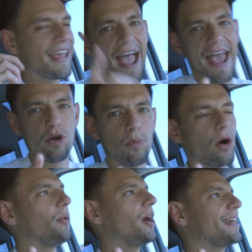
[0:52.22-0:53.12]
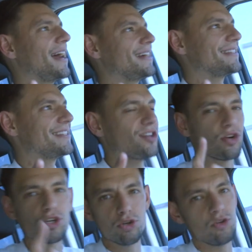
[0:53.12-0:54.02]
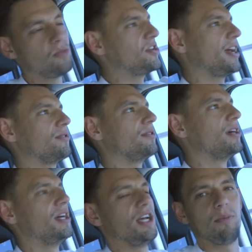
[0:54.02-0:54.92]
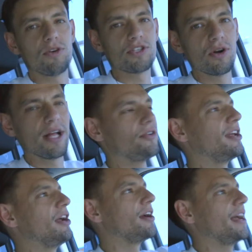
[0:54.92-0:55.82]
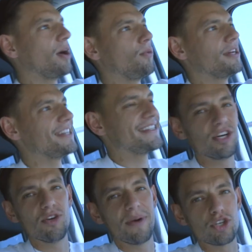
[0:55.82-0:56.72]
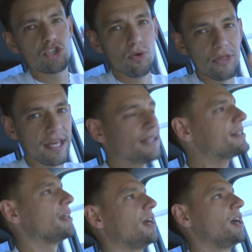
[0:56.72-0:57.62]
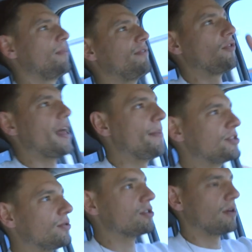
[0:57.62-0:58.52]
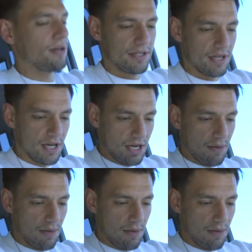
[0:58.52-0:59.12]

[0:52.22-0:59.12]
Handlebar Podcast. This is our YouTube channel, and we're so glad you're here. And I wanted to tell you about two things before the episode starts.